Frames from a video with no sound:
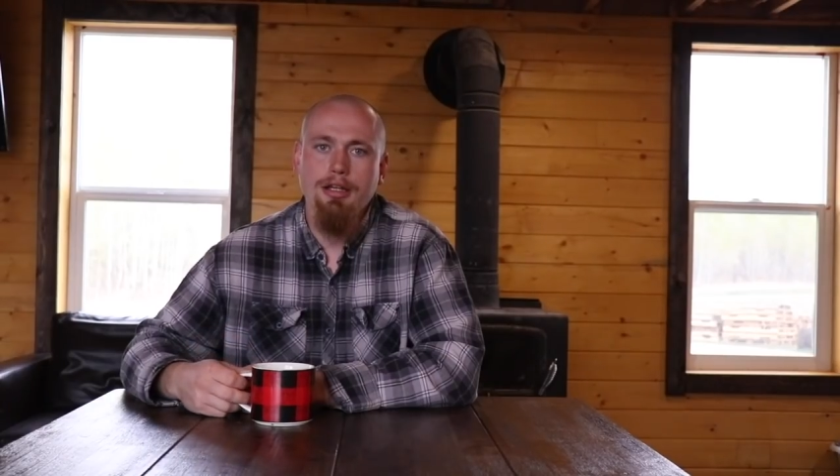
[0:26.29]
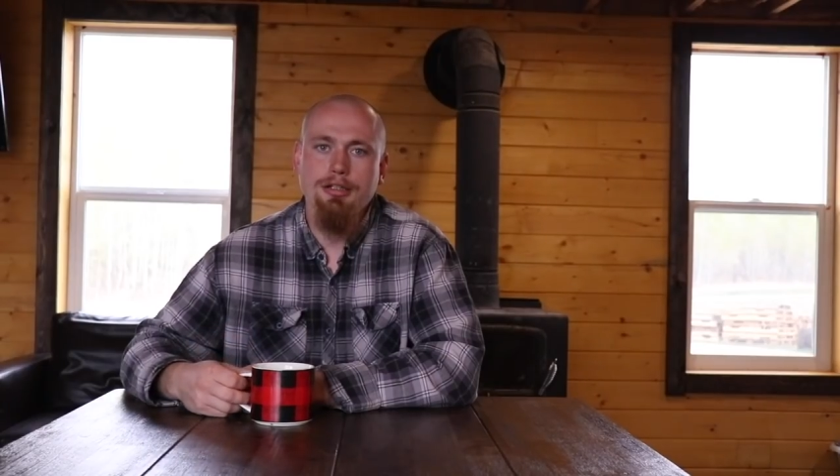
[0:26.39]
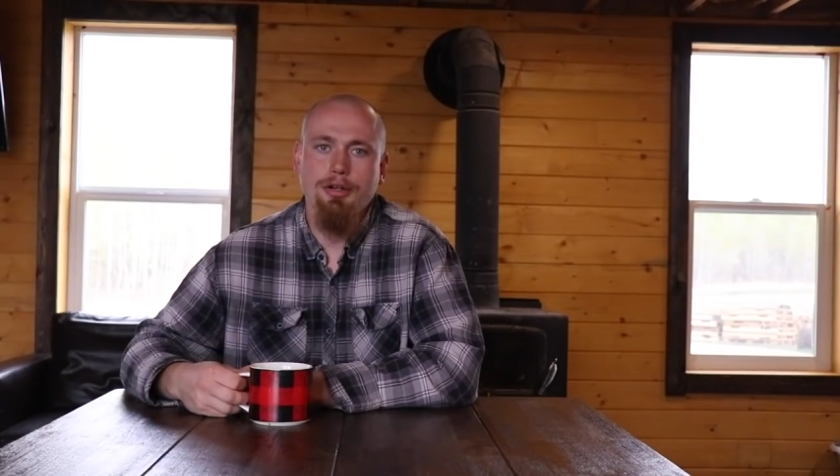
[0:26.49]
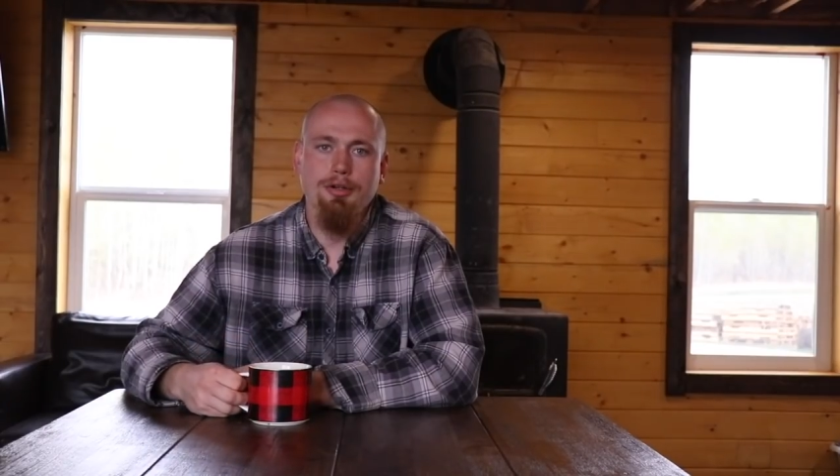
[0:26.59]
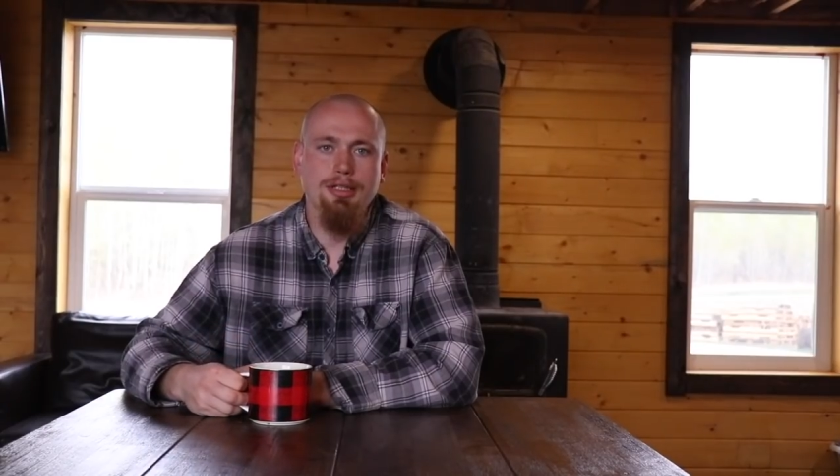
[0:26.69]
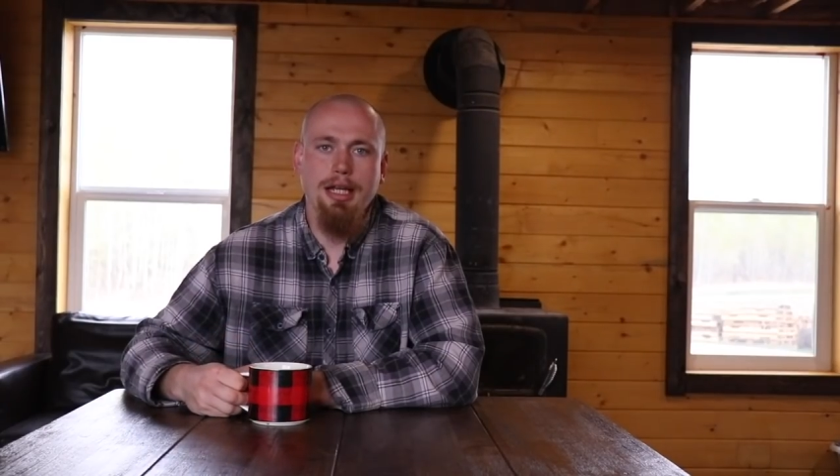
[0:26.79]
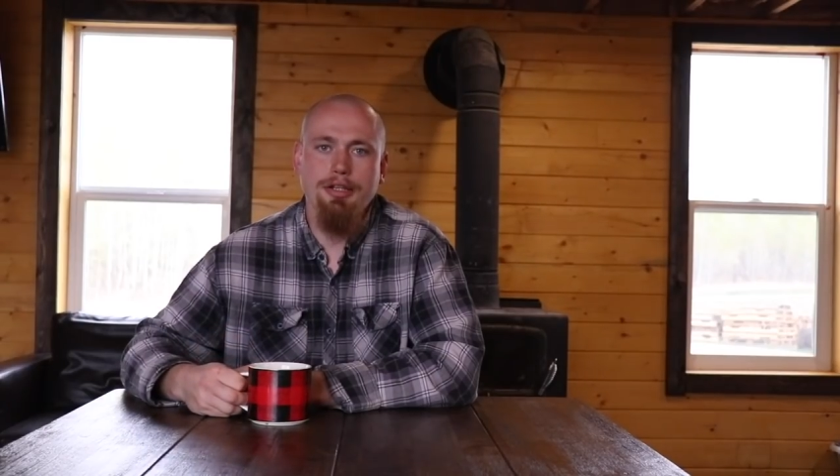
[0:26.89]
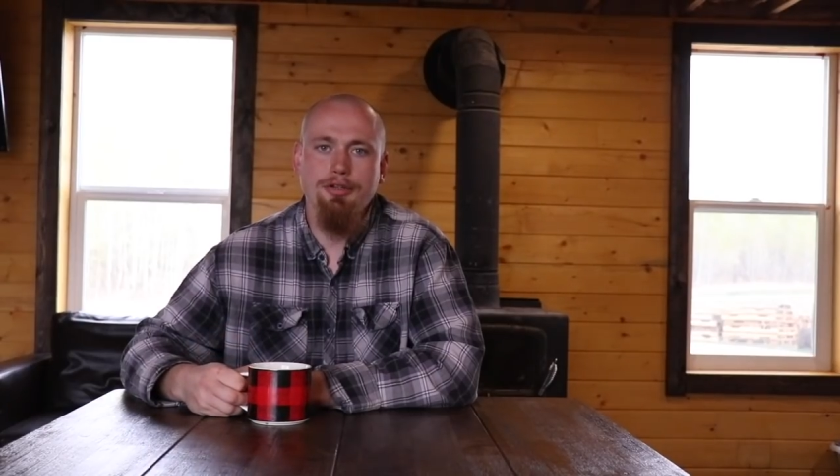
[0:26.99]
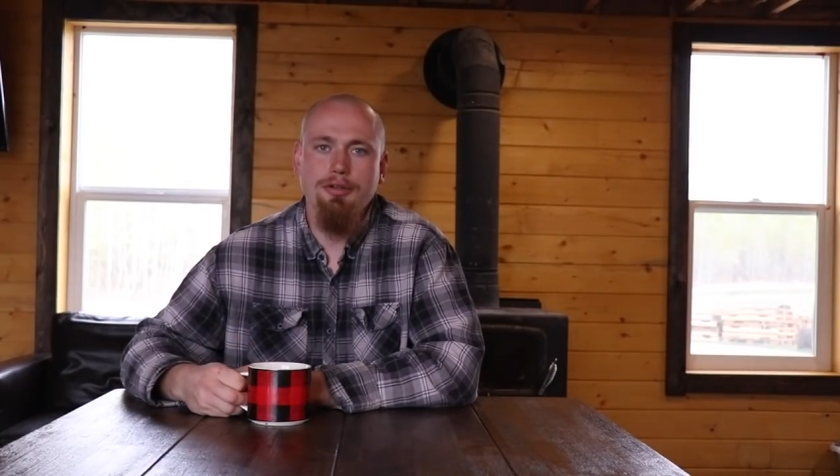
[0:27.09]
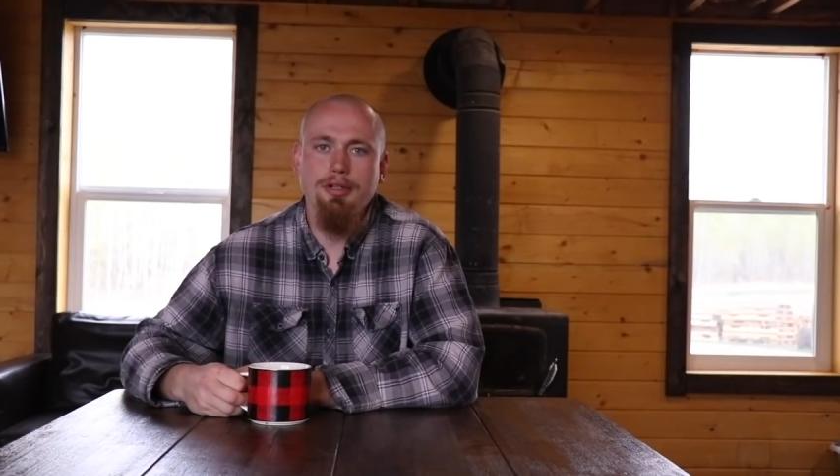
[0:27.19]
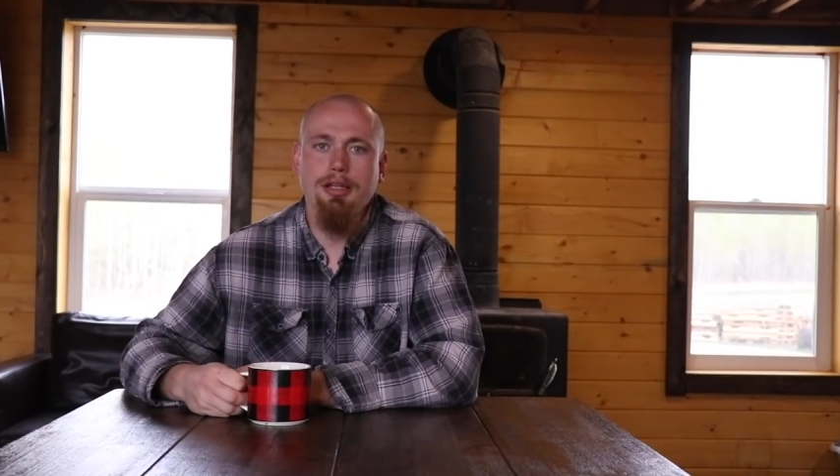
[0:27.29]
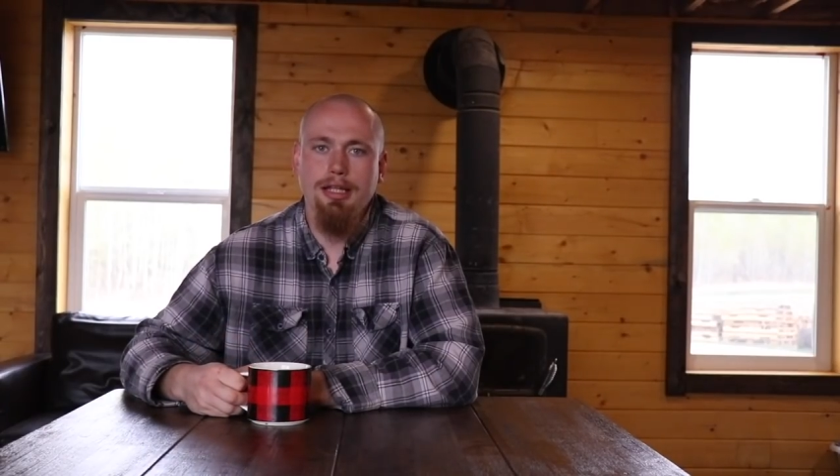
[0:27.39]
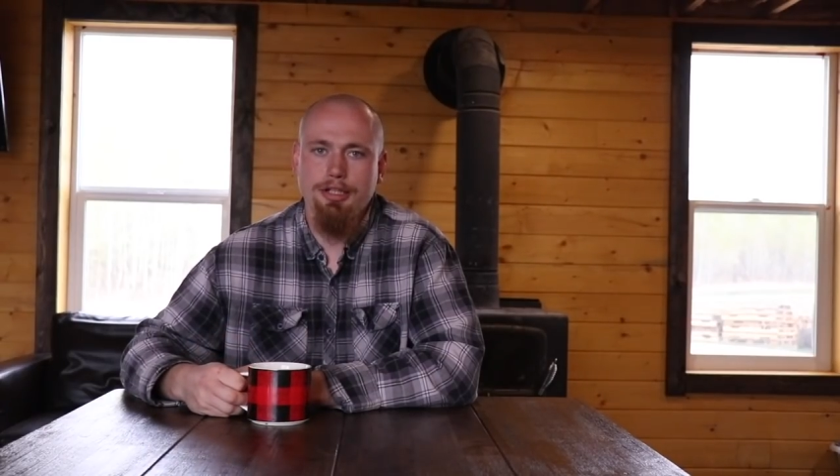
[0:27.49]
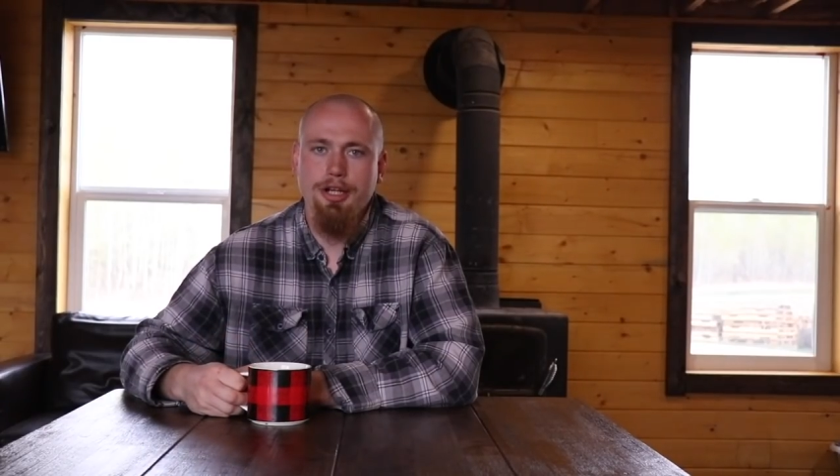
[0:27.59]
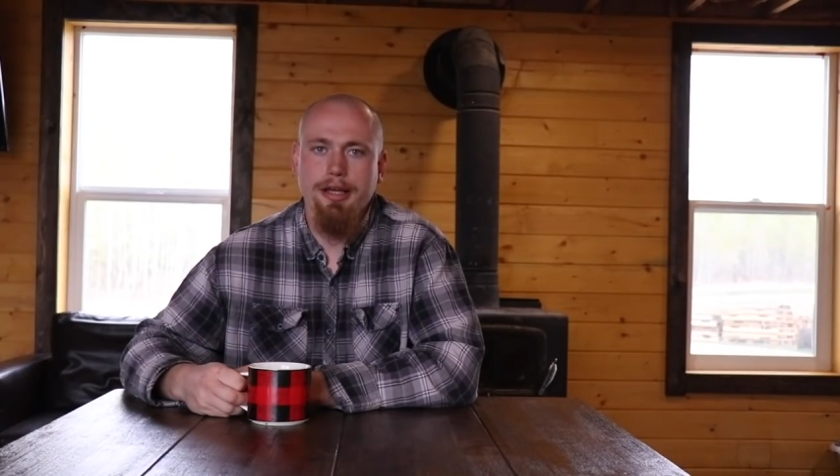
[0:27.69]
So stay tuned and
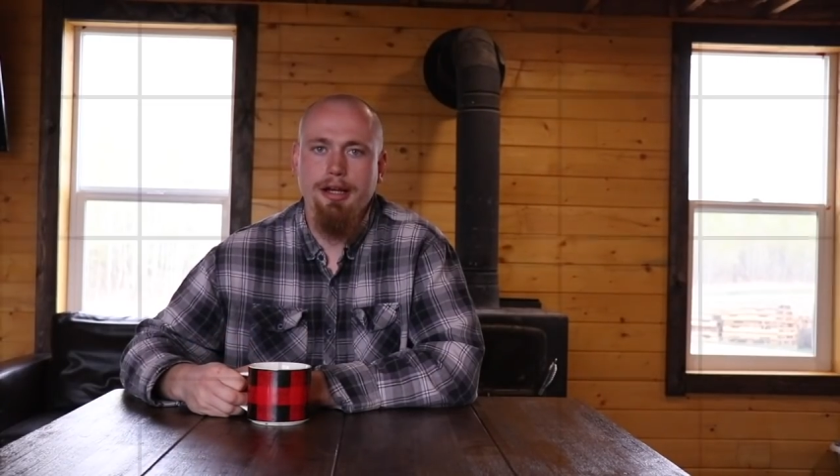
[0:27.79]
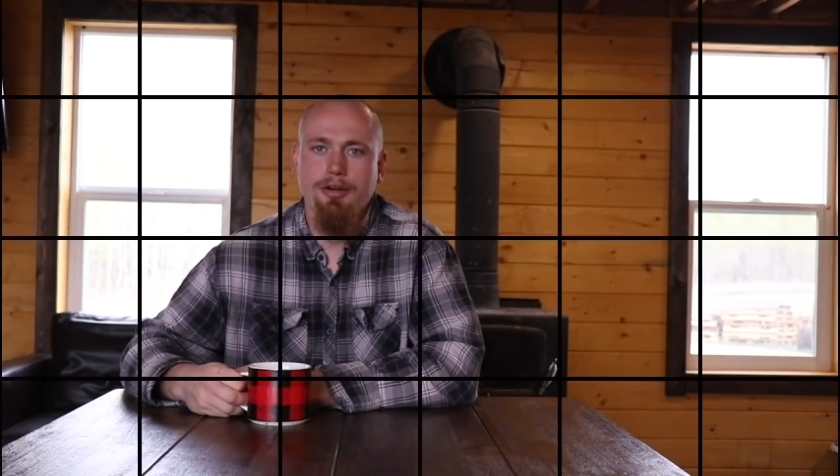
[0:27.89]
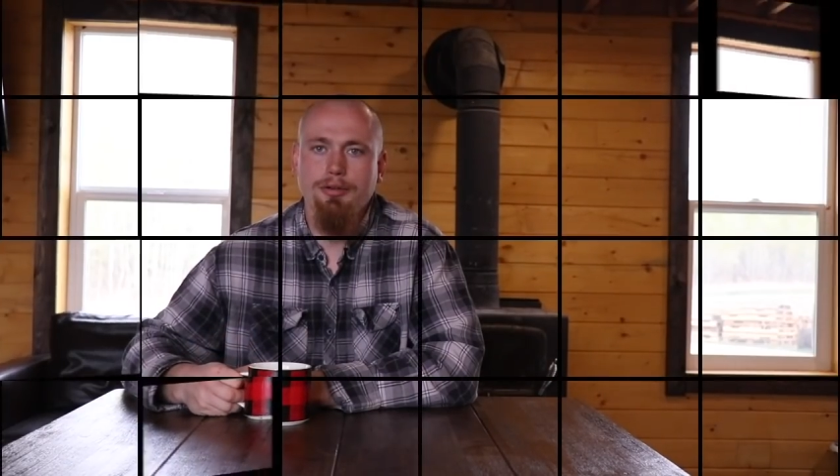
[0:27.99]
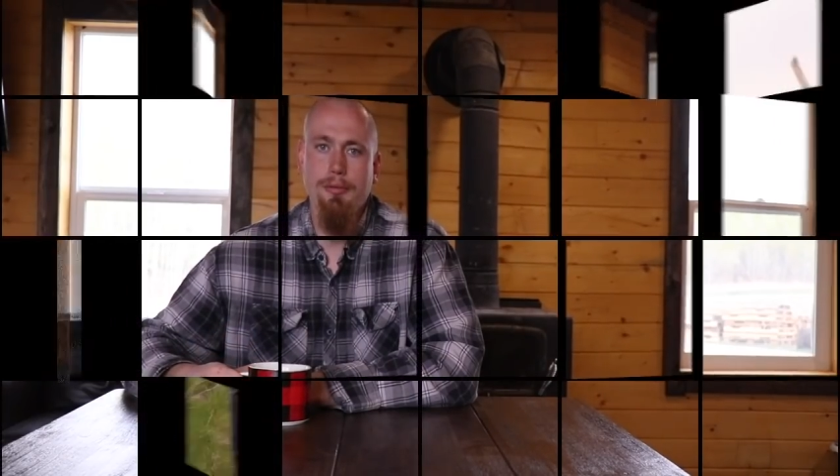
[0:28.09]
let's check it out.